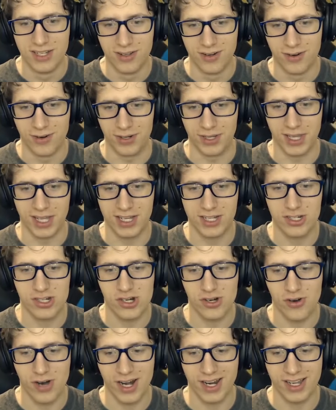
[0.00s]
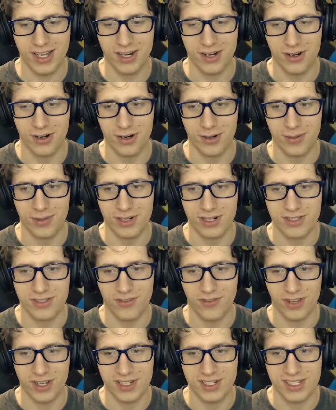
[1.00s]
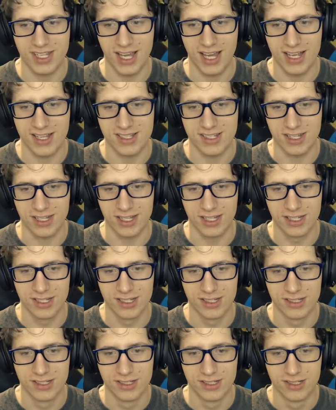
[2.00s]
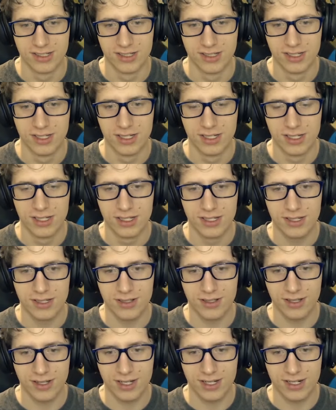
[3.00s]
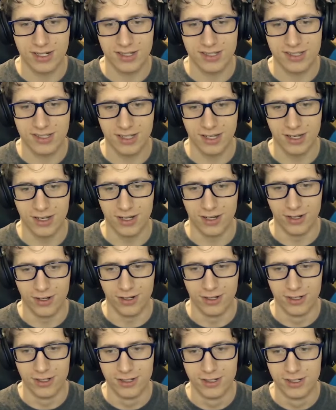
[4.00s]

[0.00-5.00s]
We're like Shrek in armor. It's fantastic. Look at us go.